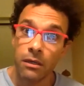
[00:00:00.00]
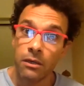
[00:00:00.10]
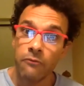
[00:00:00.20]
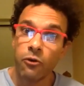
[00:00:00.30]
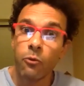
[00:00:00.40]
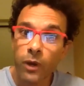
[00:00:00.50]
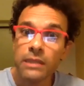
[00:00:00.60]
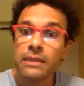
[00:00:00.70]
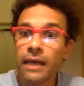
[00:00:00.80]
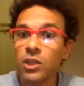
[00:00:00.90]
From
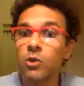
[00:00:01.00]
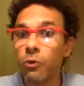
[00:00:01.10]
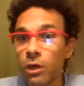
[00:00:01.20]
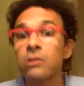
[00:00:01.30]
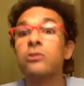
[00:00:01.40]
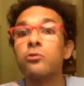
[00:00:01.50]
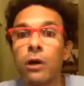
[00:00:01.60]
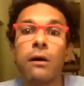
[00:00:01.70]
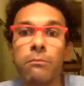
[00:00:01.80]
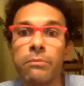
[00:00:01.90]
one side, you want it to
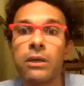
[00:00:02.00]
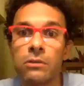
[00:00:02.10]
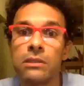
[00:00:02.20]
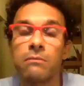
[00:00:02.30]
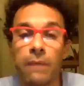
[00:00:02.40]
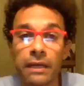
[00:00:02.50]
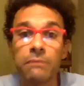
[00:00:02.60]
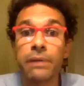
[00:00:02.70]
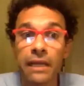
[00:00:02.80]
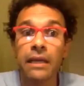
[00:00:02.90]
come because it
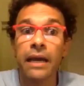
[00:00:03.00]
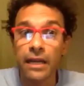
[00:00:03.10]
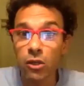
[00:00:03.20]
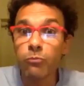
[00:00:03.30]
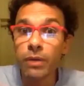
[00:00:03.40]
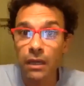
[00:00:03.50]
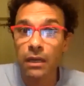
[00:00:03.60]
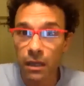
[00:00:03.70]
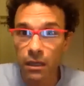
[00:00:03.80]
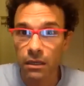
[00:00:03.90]
might bring a new
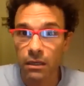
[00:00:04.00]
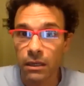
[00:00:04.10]
beginning.